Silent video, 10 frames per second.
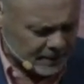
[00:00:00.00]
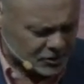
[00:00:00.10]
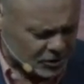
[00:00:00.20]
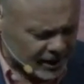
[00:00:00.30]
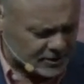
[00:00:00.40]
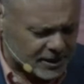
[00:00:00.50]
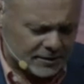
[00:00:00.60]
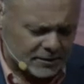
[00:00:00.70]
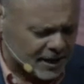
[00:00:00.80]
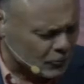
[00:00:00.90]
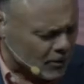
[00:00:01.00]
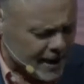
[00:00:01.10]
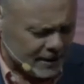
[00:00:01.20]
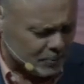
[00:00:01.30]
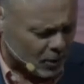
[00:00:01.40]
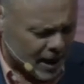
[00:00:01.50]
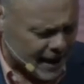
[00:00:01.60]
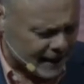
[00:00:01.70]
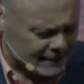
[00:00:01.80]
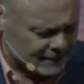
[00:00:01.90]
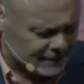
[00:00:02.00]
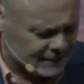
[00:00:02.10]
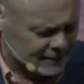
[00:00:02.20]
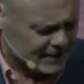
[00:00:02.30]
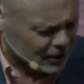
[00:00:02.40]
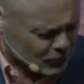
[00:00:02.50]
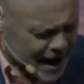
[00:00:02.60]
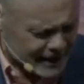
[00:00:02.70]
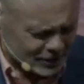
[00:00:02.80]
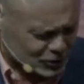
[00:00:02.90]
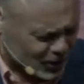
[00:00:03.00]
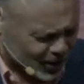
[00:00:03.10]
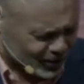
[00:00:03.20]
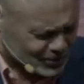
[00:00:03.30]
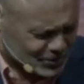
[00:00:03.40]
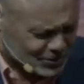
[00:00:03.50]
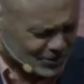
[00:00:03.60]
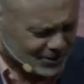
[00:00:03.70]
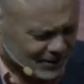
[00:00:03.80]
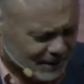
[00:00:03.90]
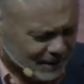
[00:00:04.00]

that says, Get, get ready, bride. Get ready, church.